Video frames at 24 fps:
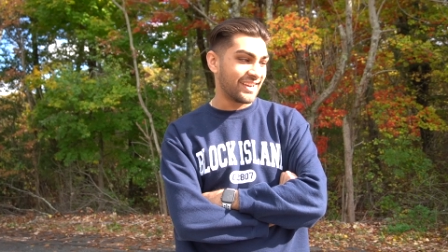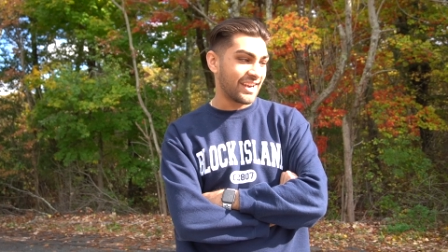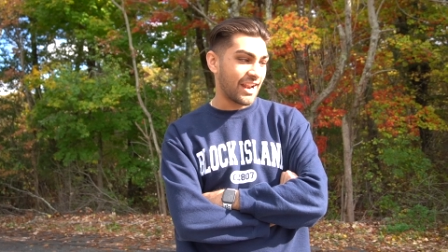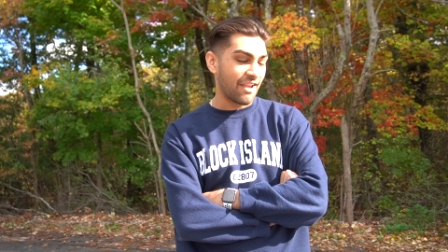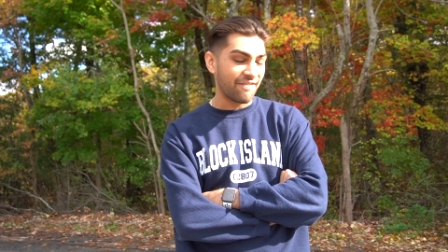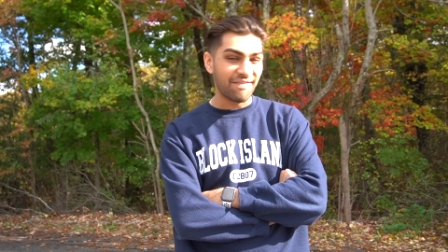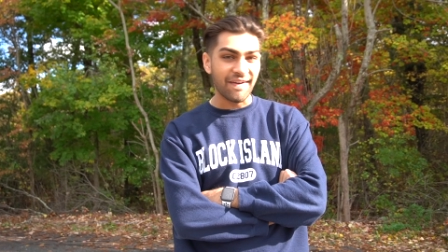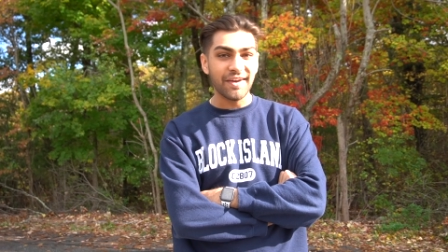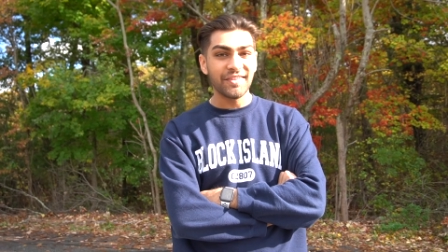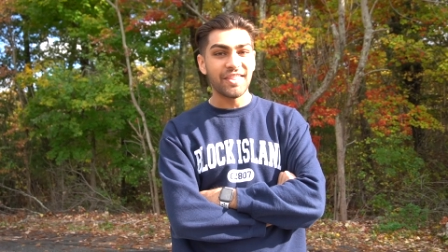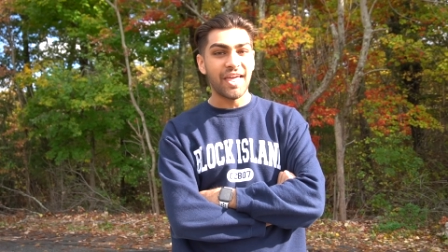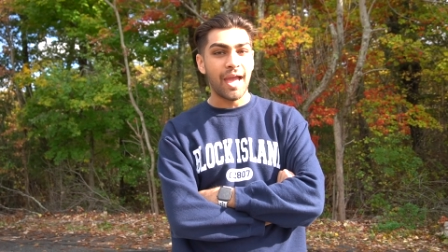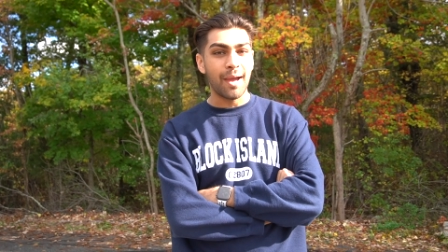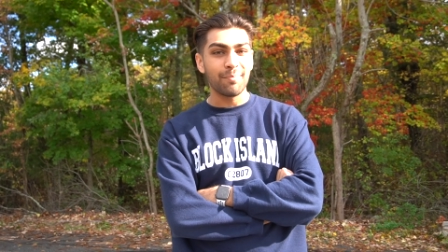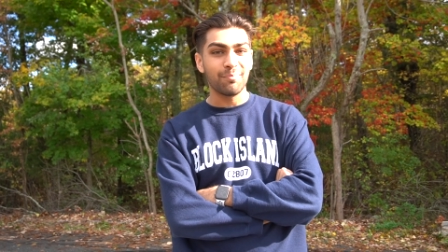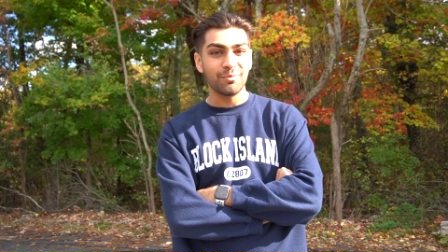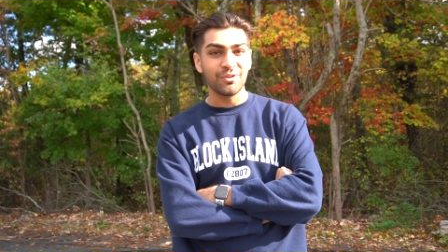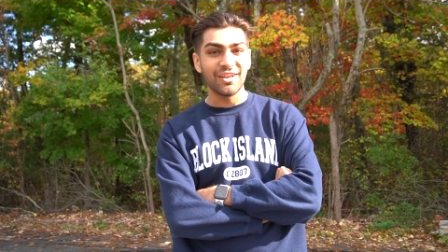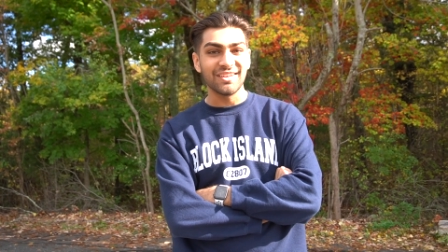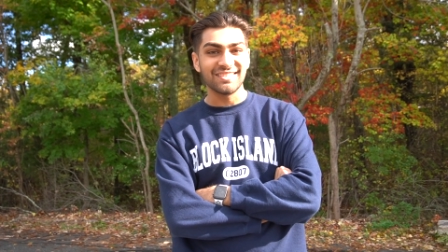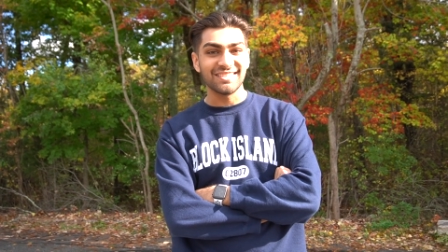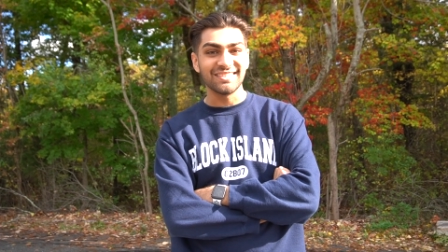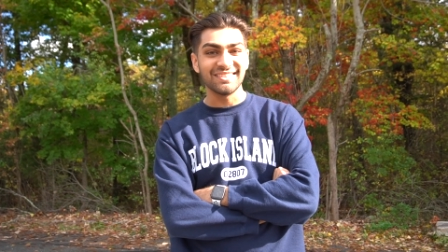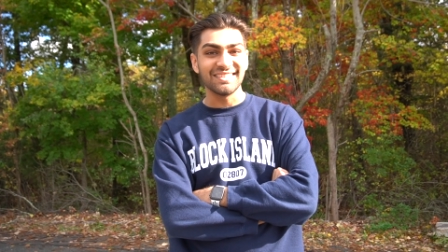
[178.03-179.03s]
And I found that
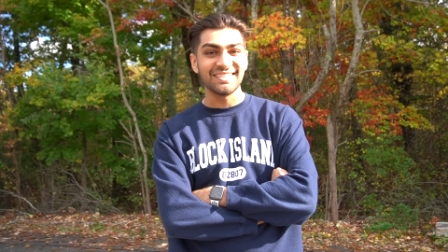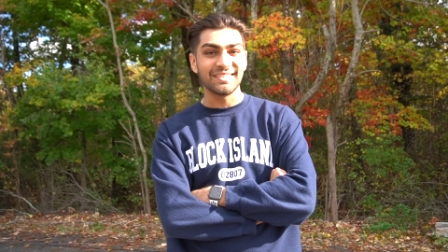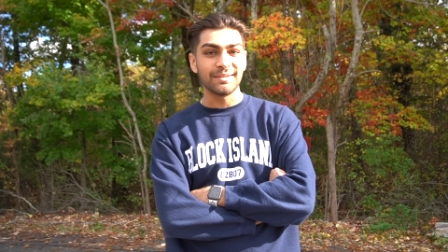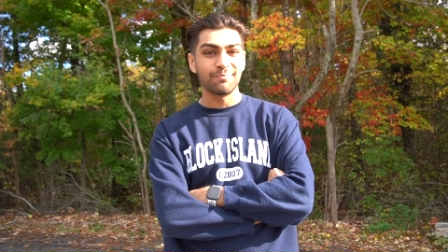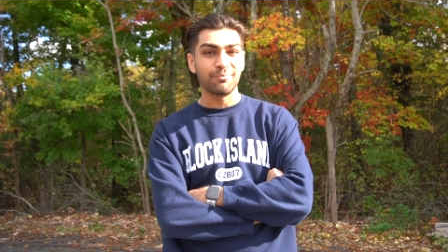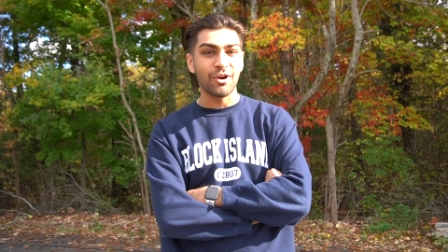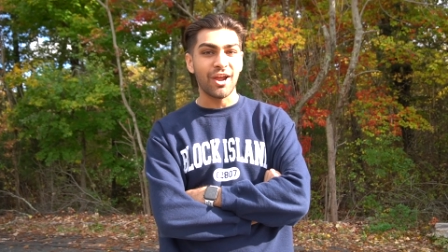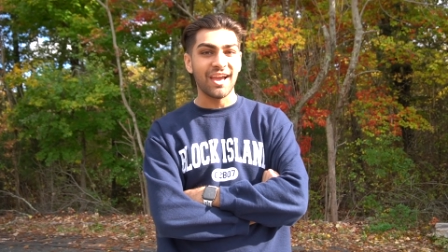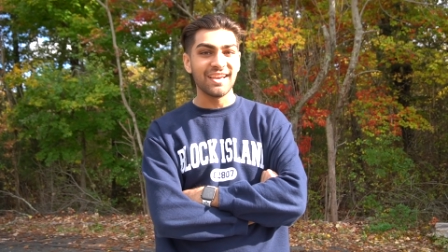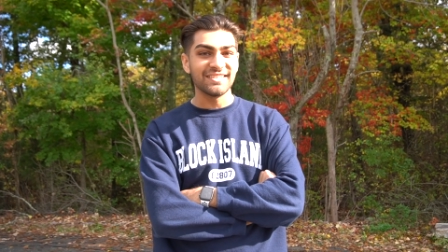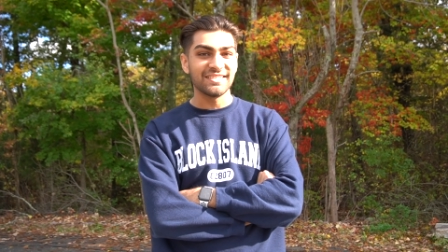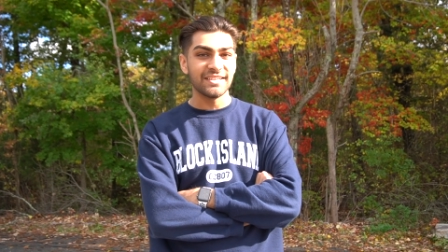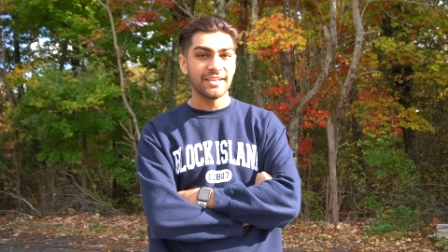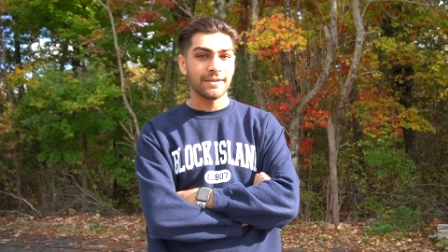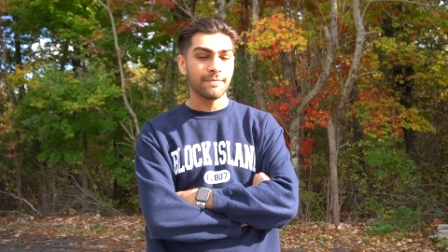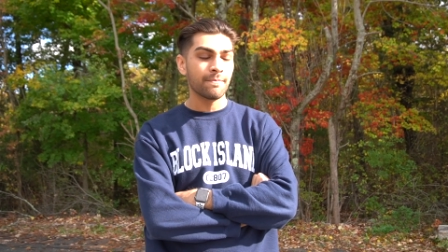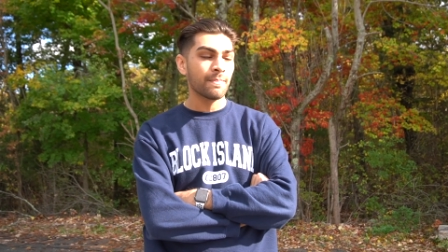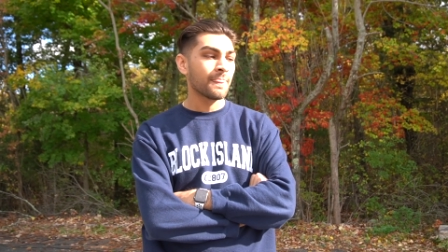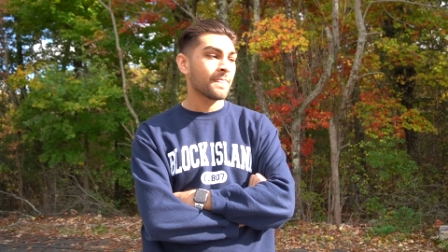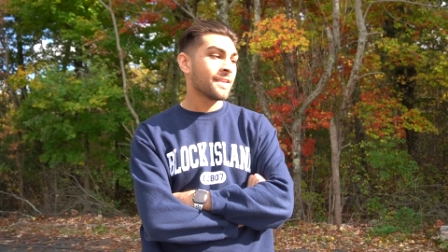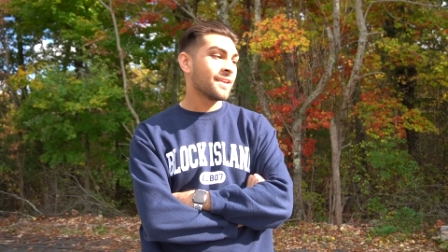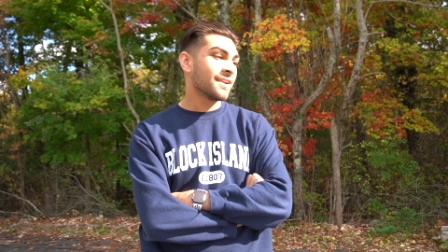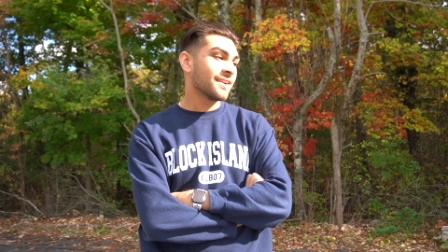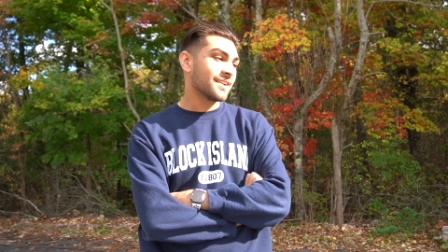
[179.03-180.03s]
pleasantly surprising
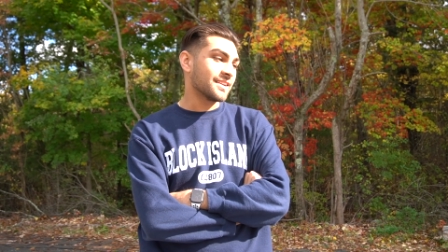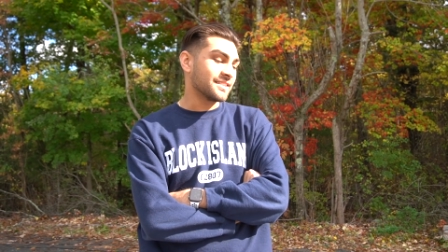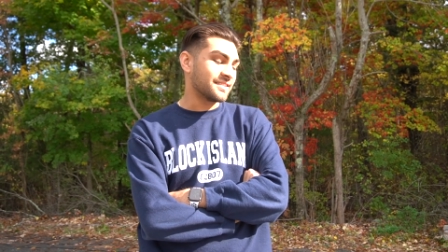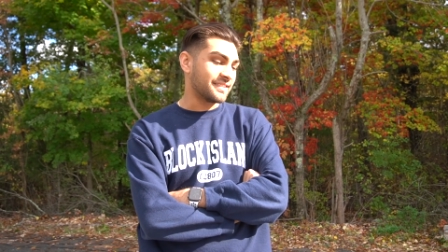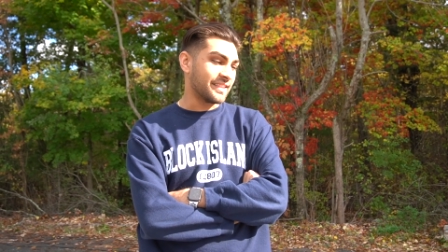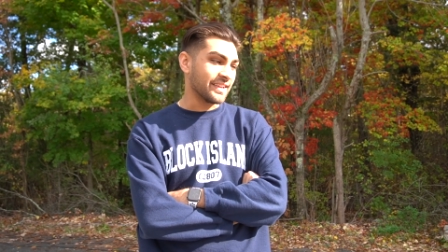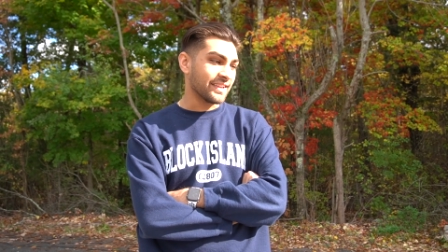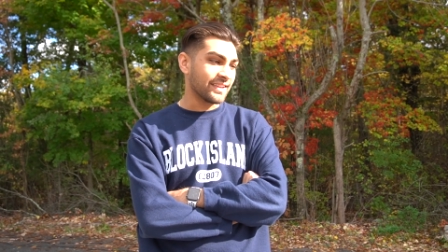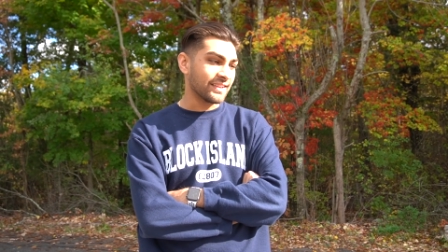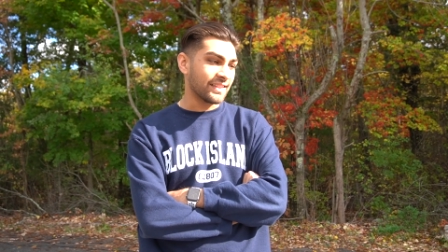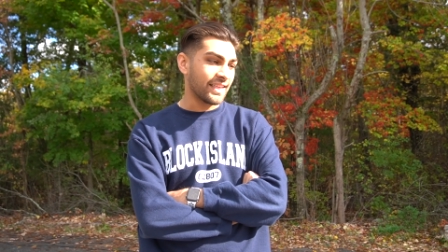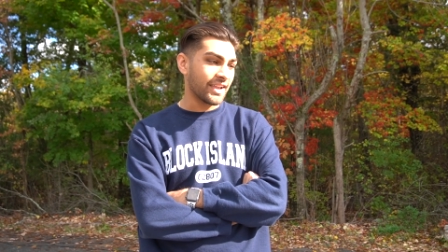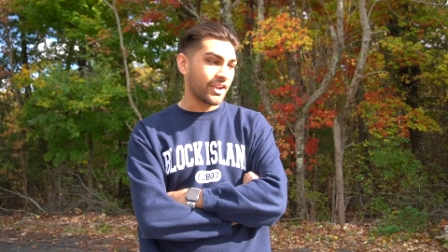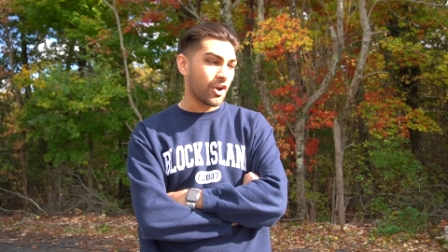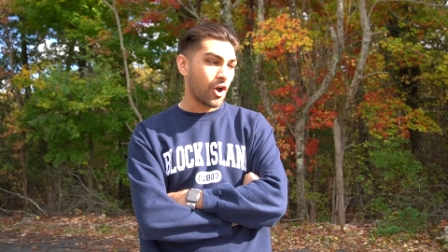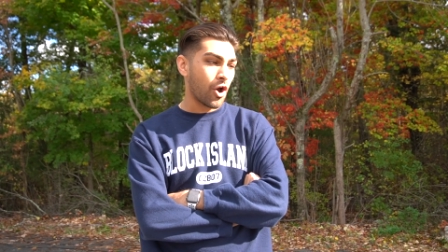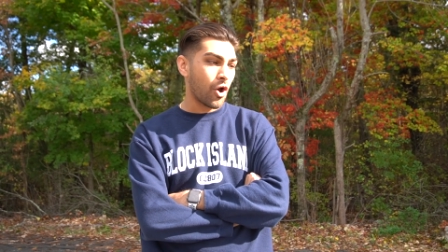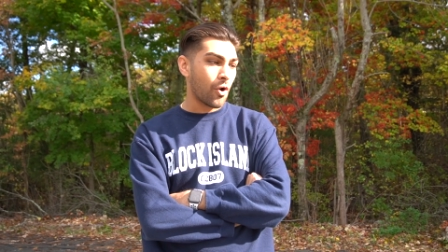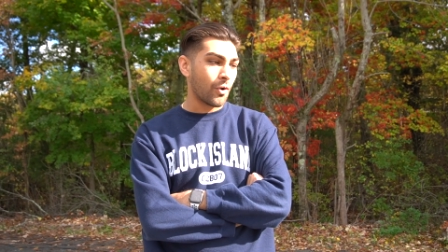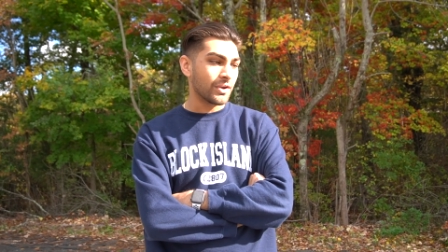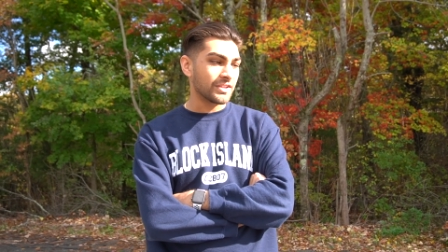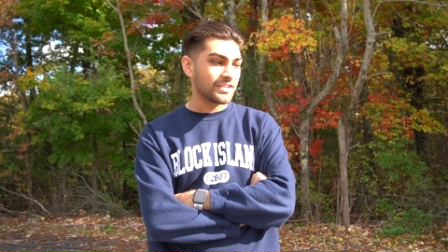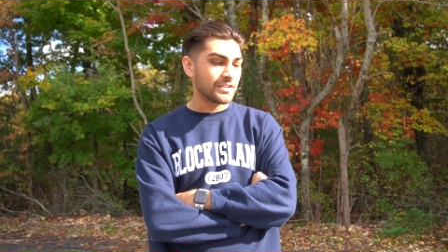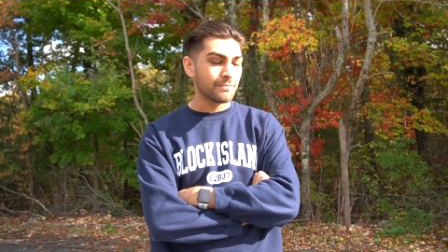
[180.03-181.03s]
because thinking like,
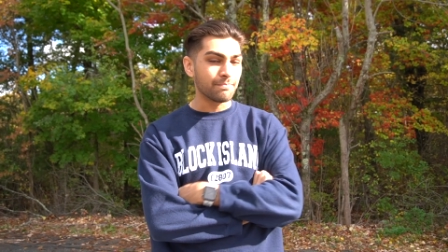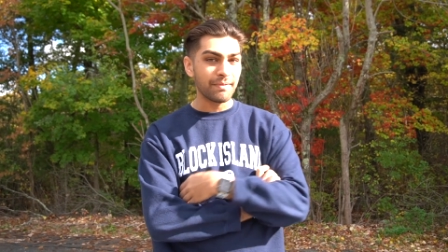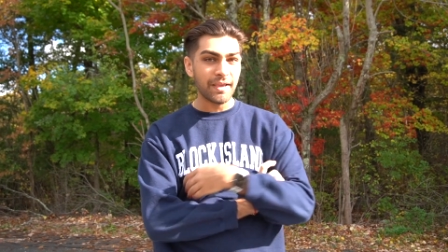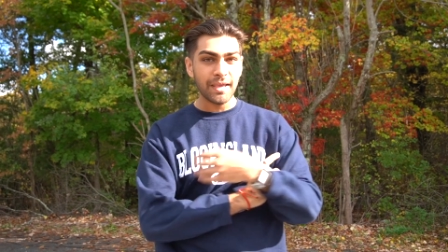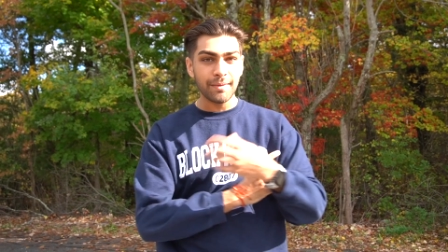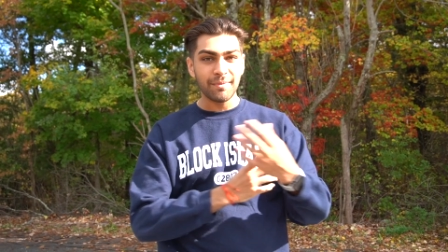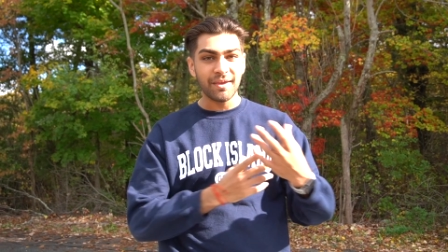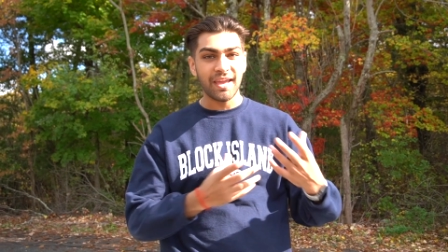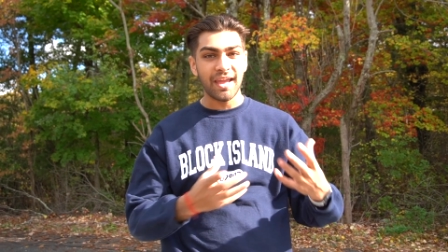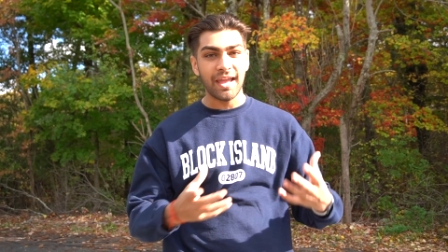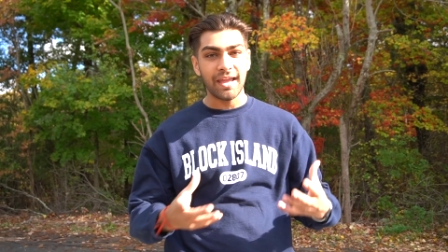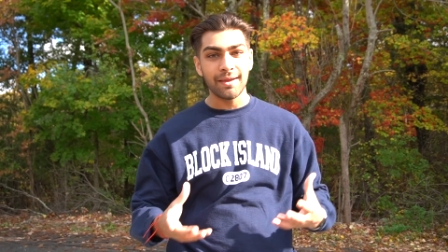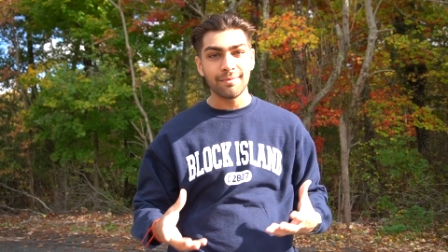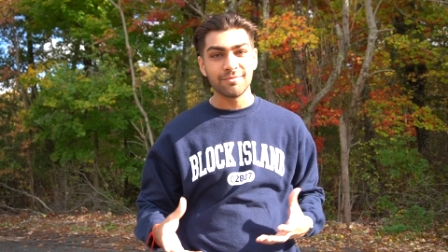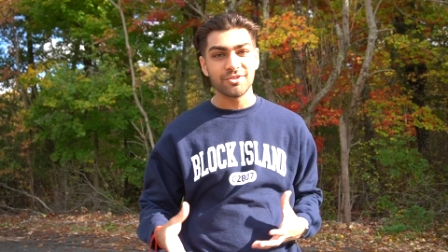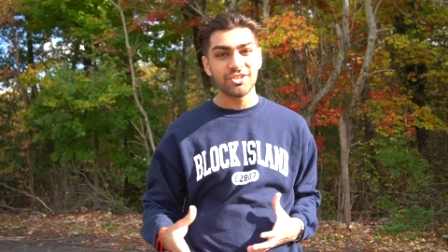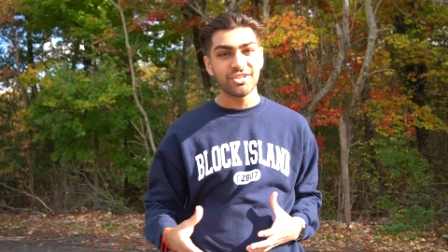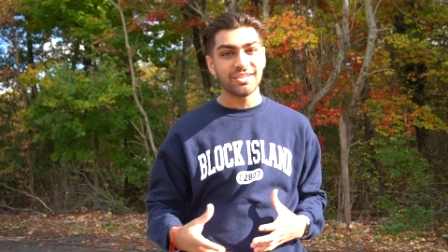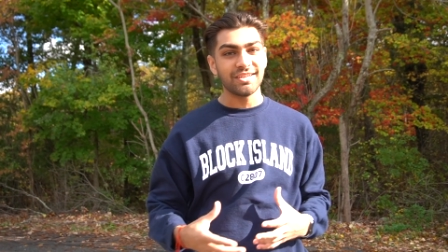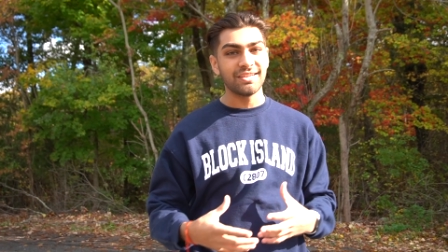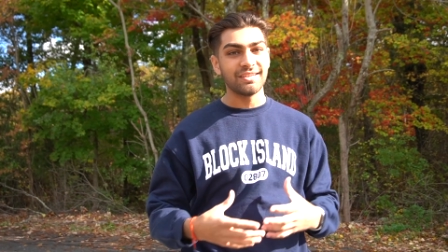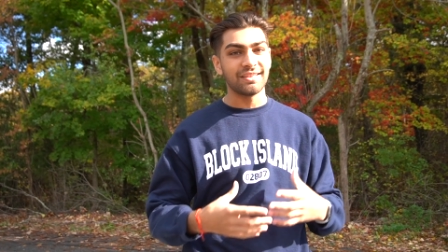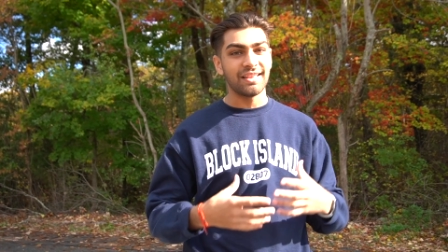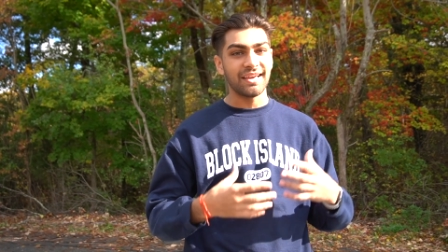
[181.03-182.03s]
oh, it's a baby A M
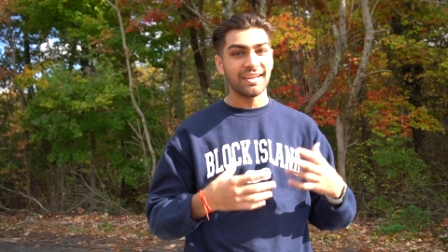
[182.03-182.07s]
G.